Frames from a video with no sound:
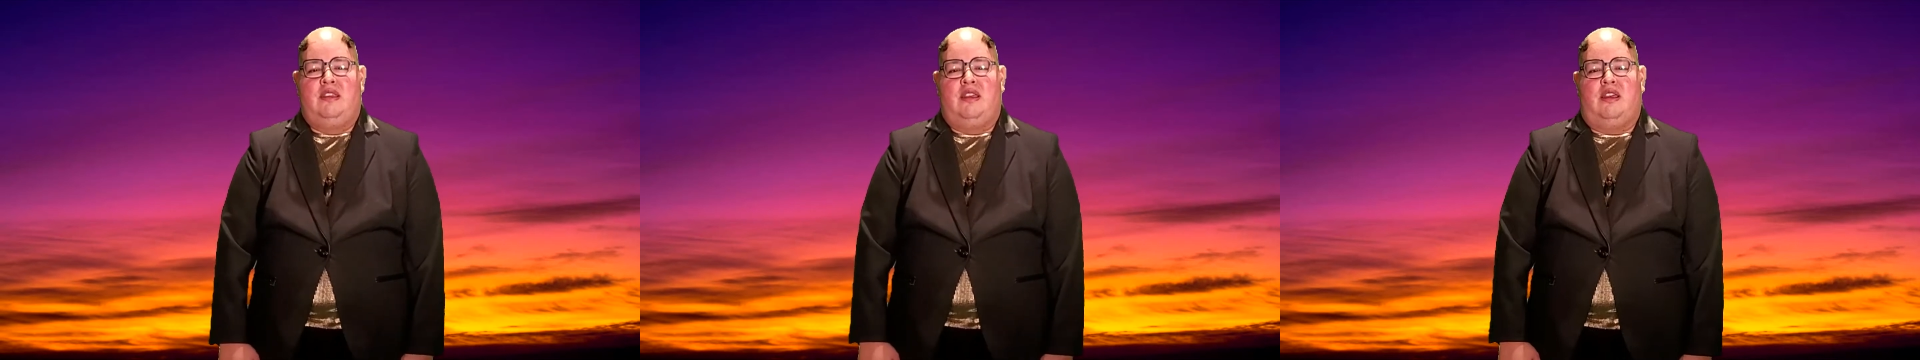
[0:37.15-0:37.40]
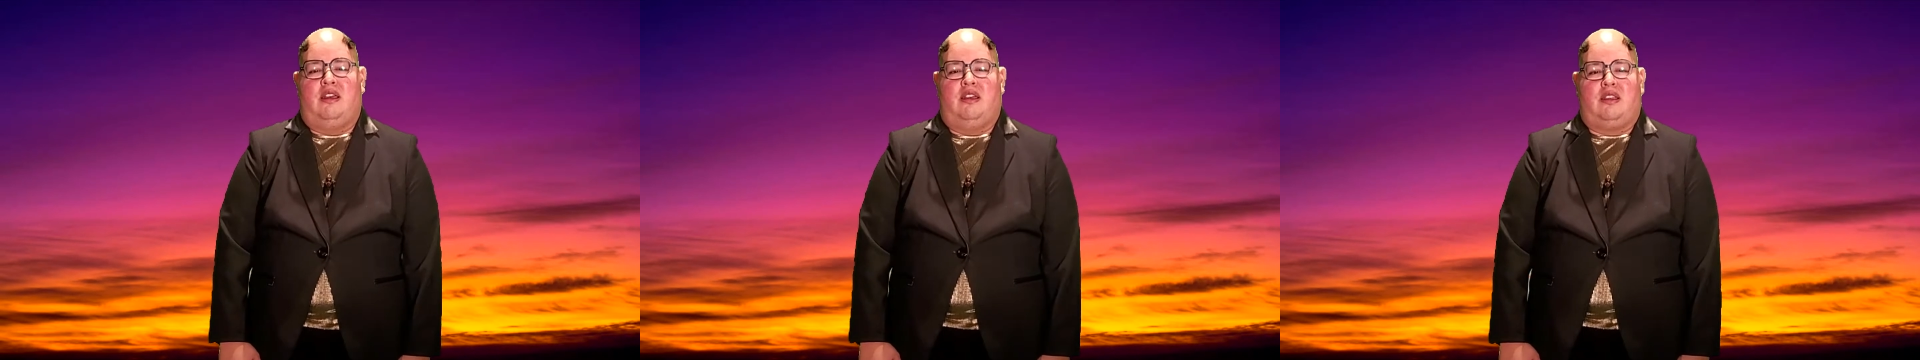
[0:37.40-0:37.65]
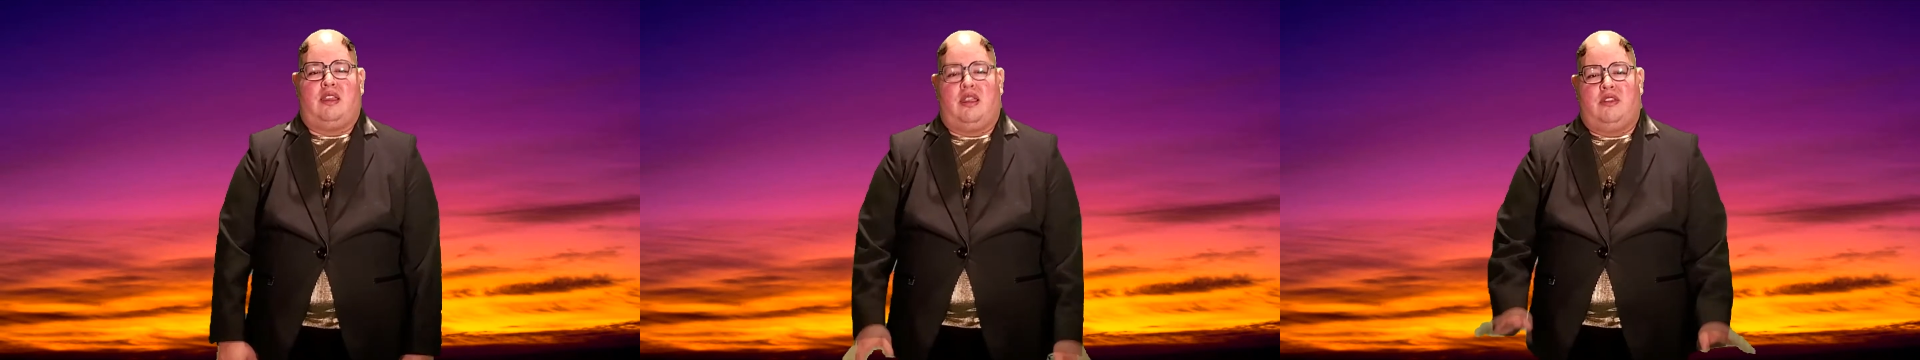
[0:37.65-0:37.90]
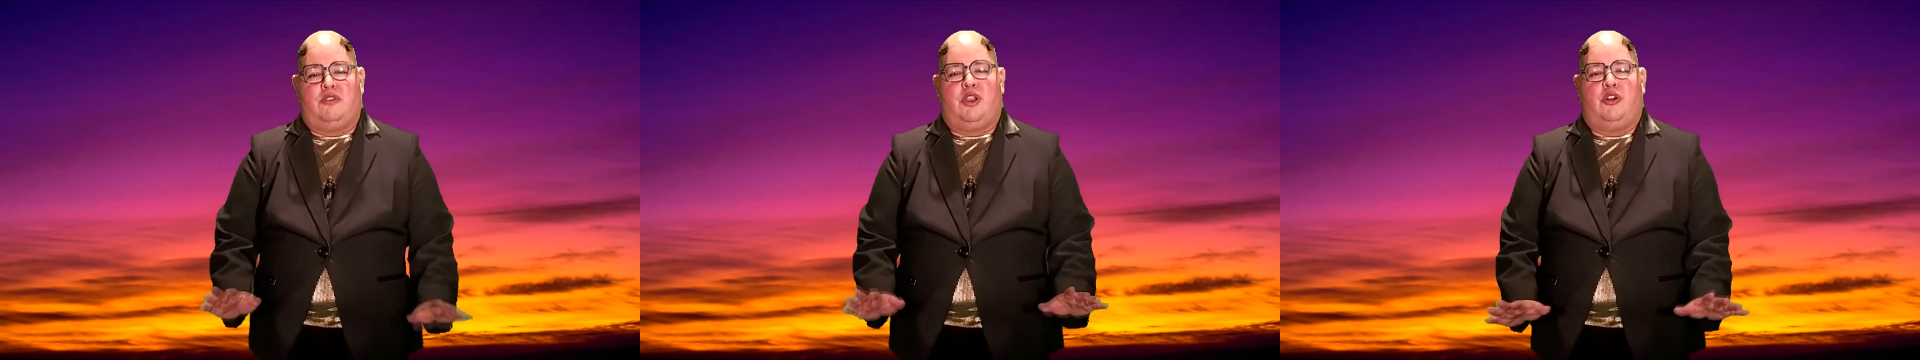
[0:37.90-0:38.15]

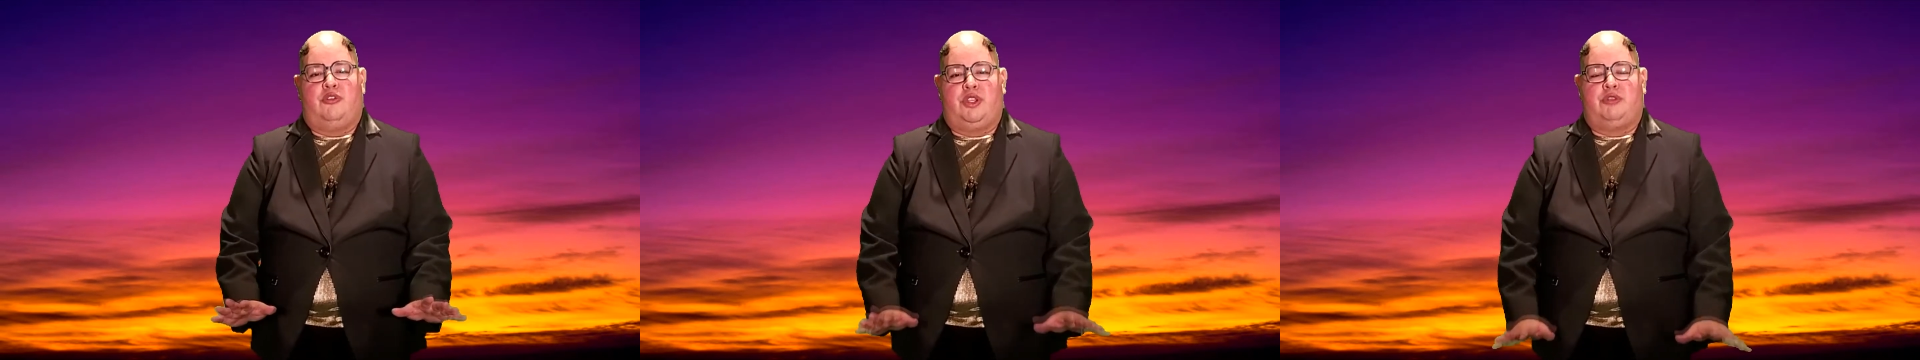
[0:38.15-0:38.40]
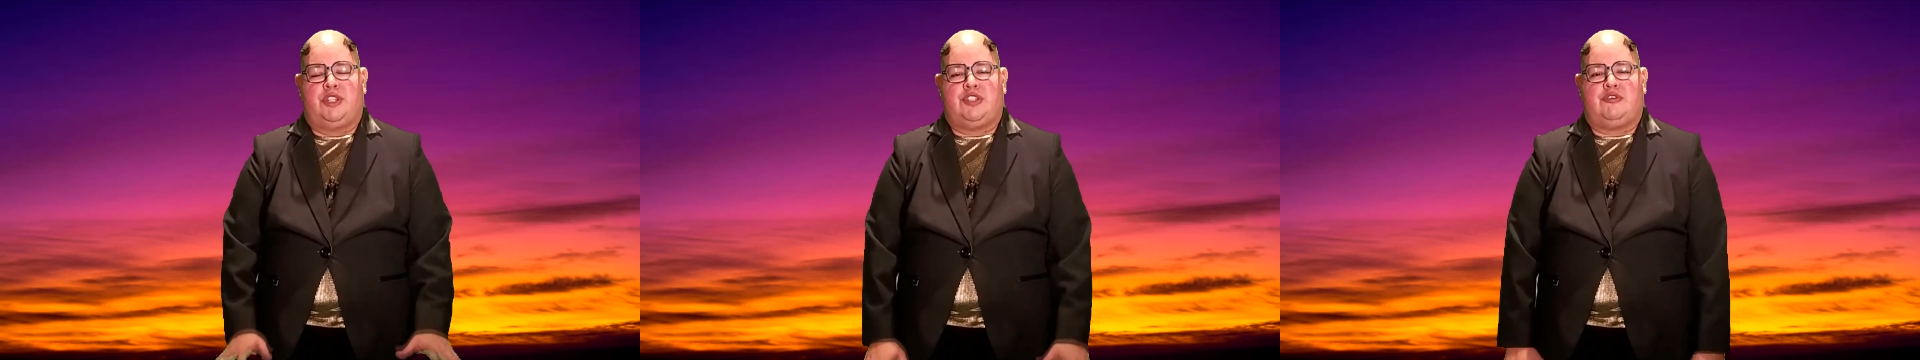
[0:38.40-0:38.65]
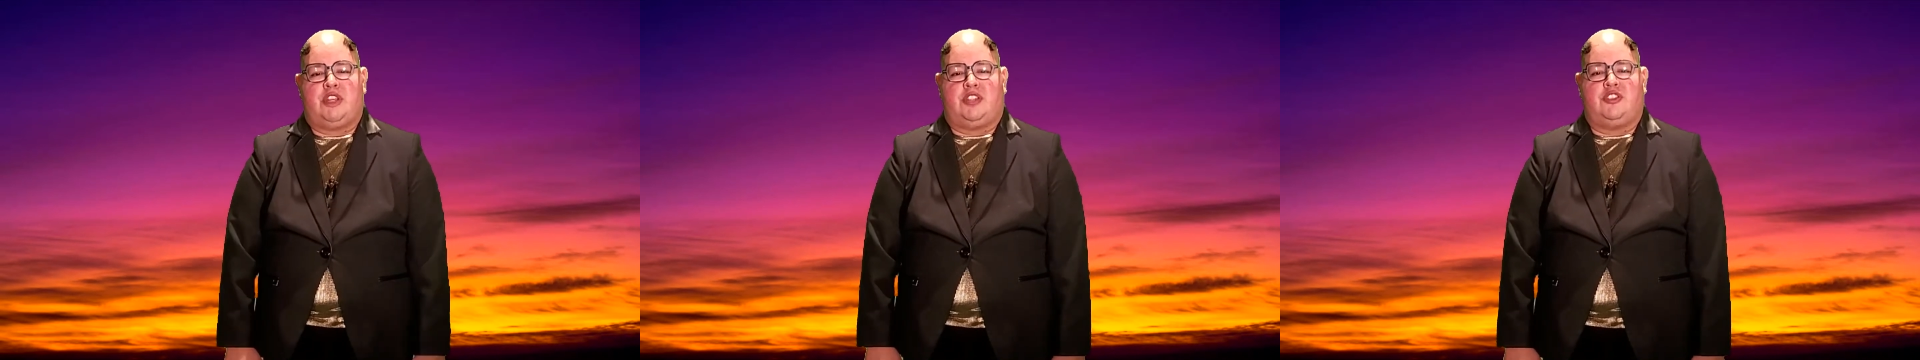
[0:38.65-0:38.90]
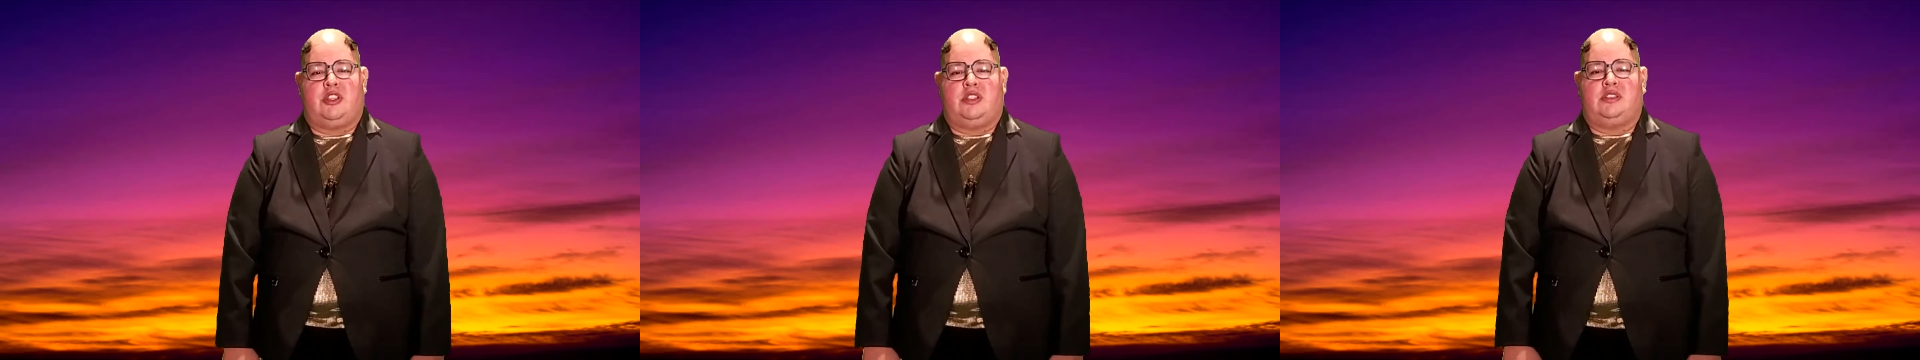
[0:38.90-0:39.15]
kind of COVID
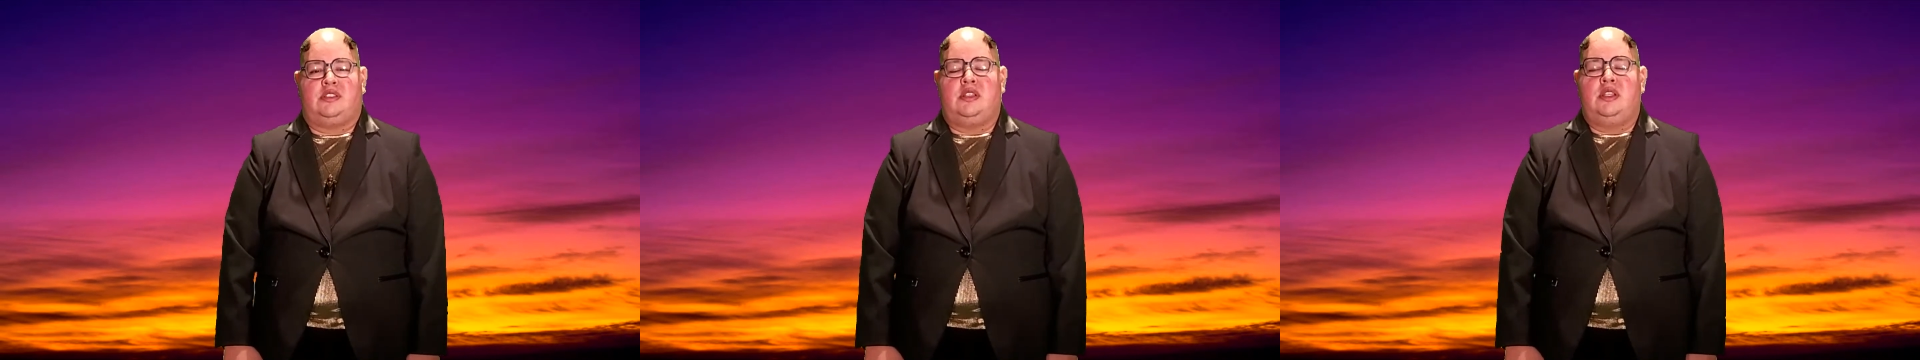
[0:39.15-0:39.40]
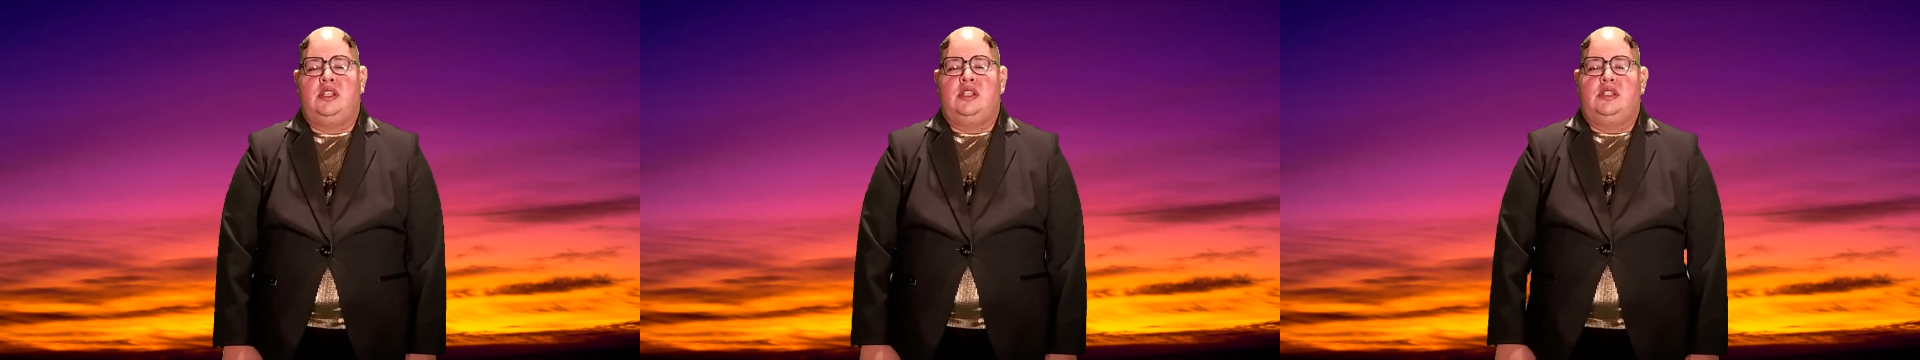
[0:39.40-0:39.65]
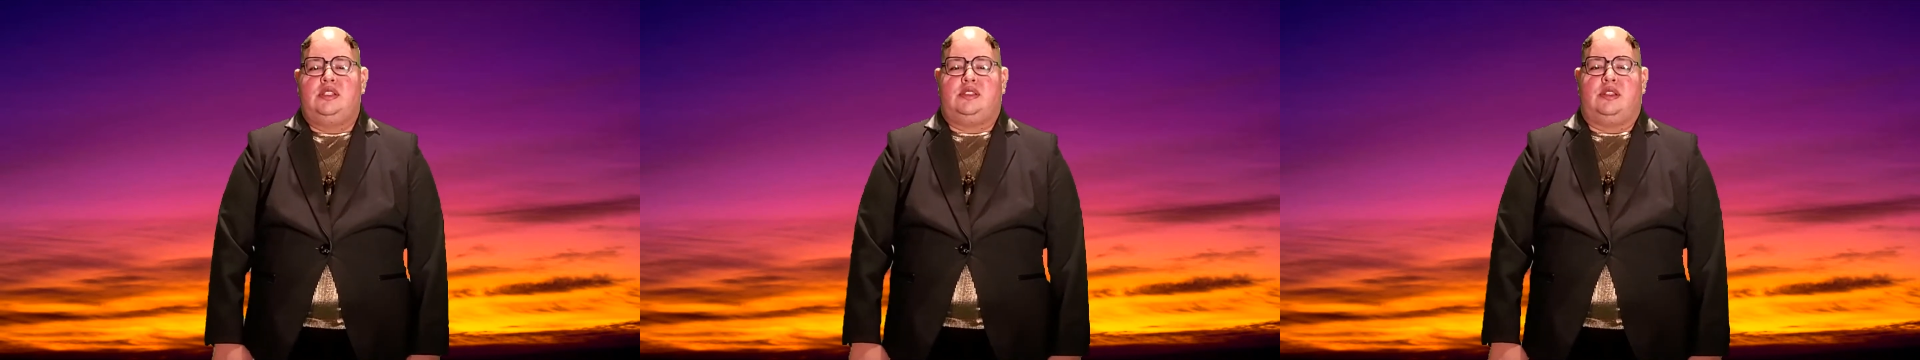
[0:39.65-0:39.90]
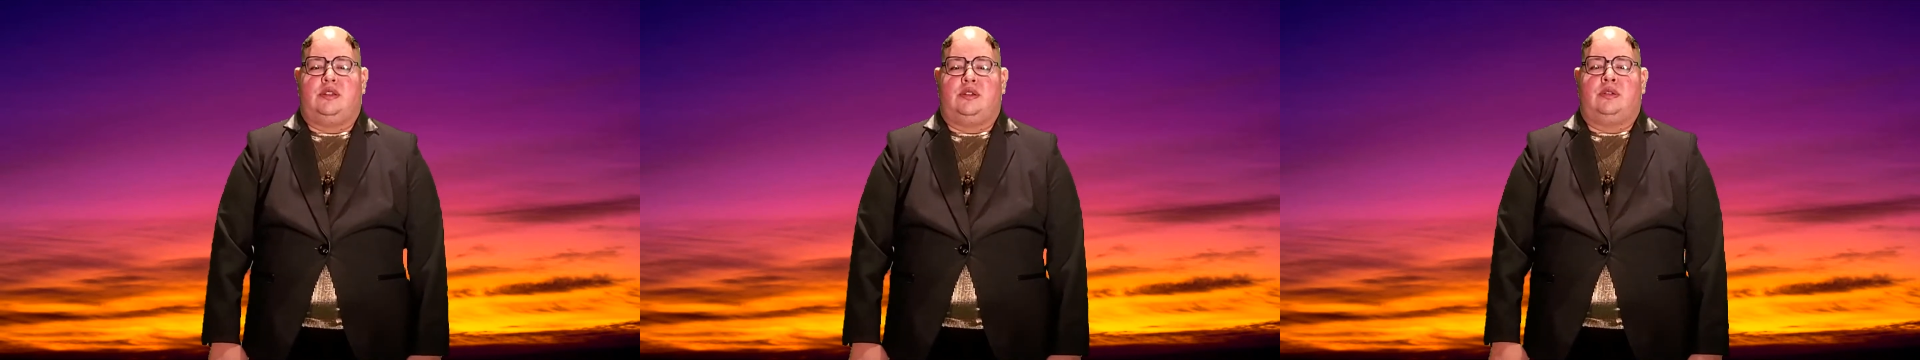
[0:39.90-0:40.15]
restrictions.
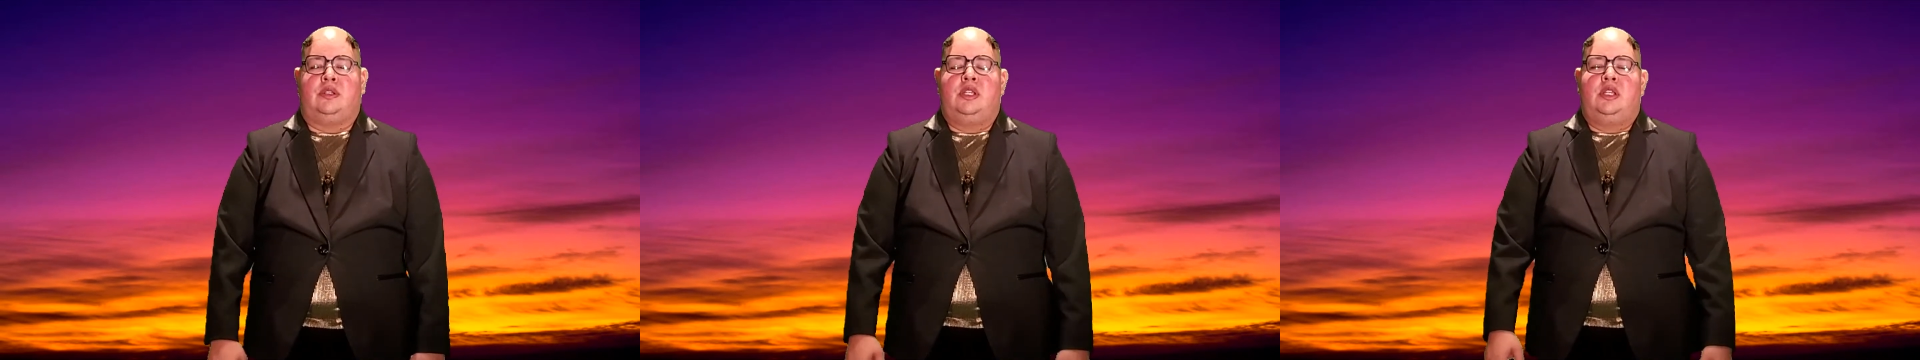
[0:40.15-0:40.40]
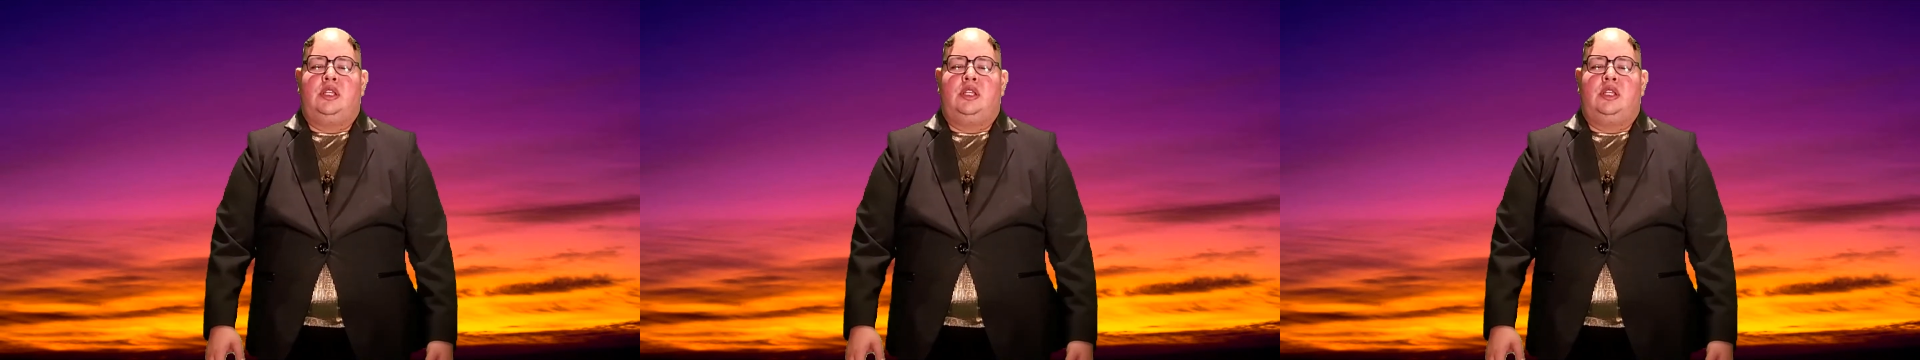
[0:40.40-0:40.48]
So